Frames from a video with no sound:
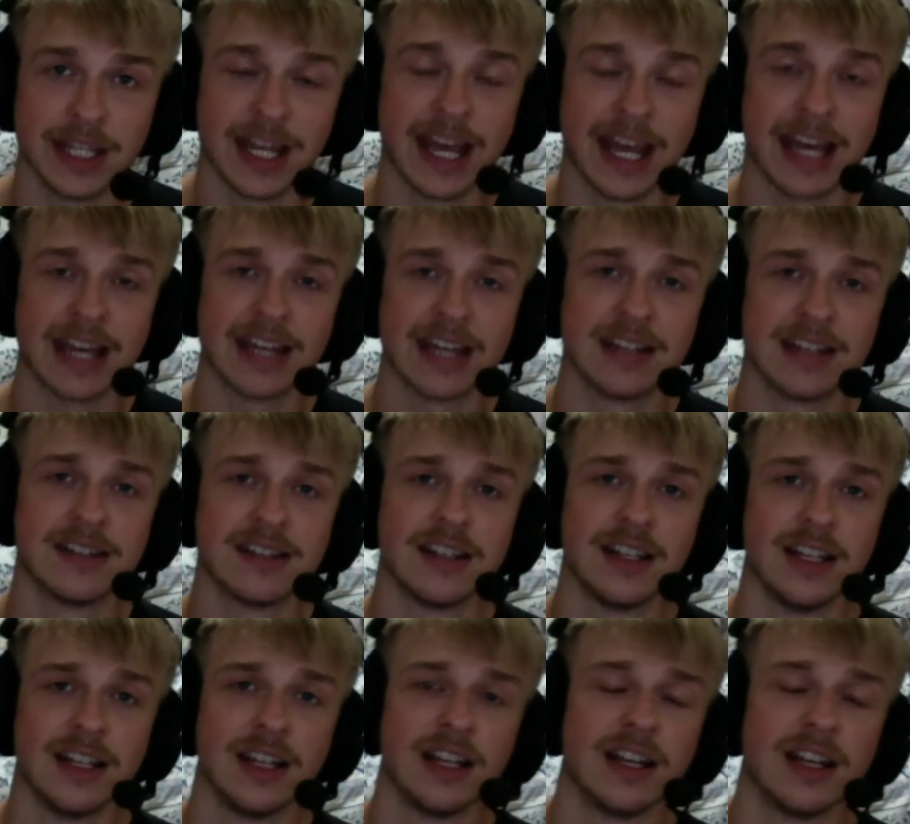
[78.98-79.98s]
And
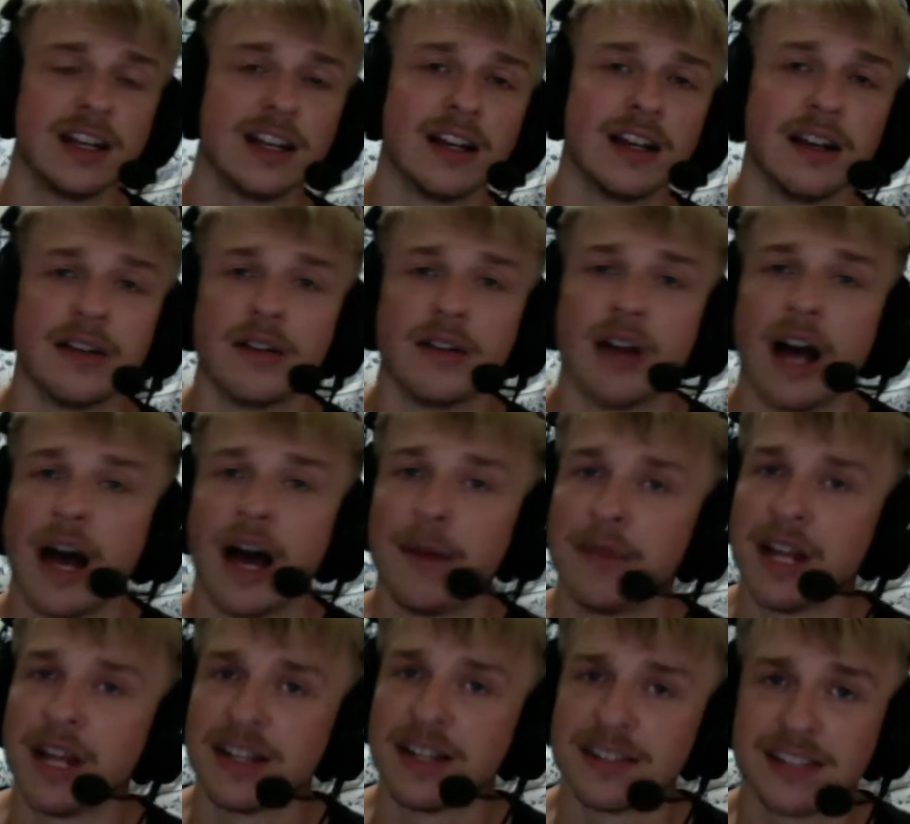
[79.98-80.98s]
I'm
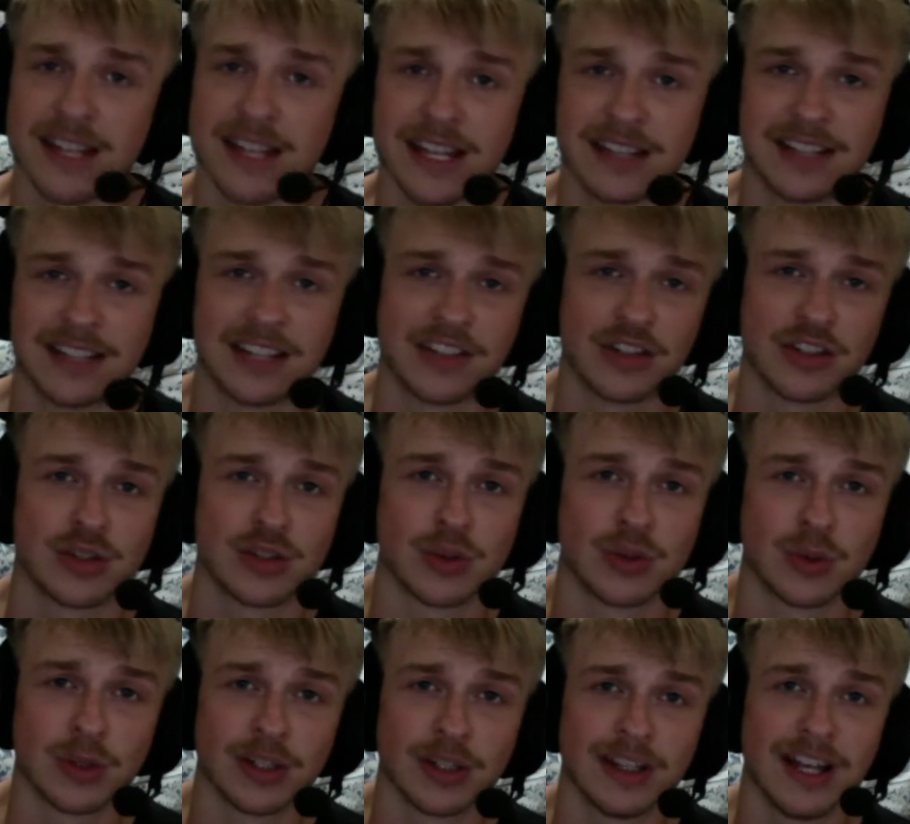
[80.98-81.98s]
not saying that the
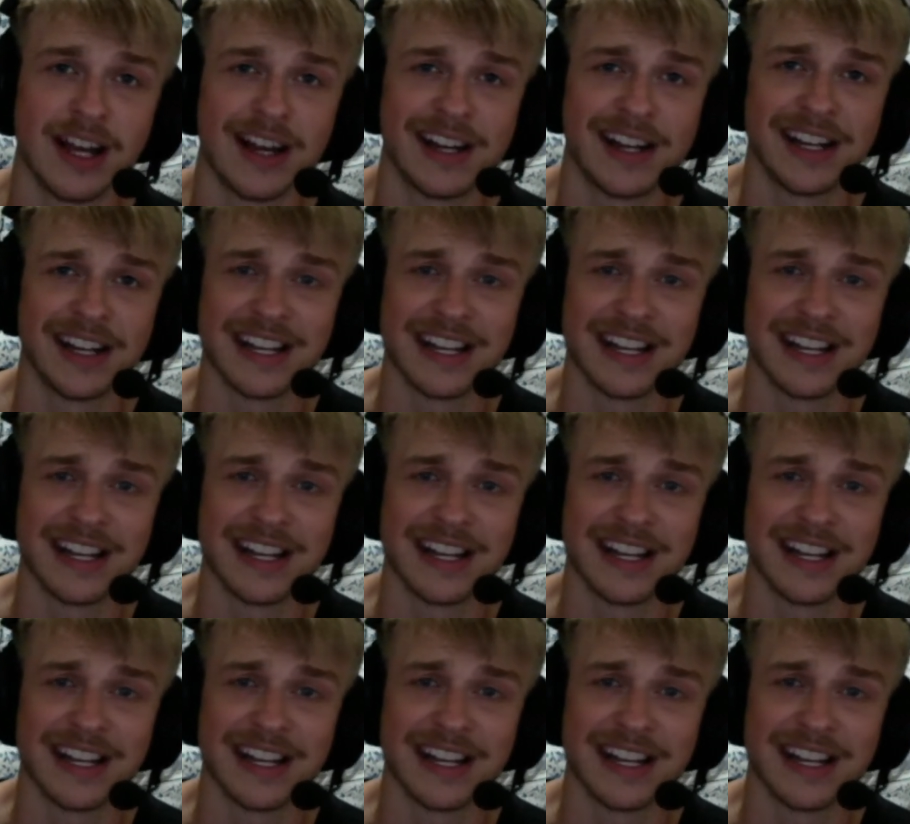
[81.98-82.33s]
storyline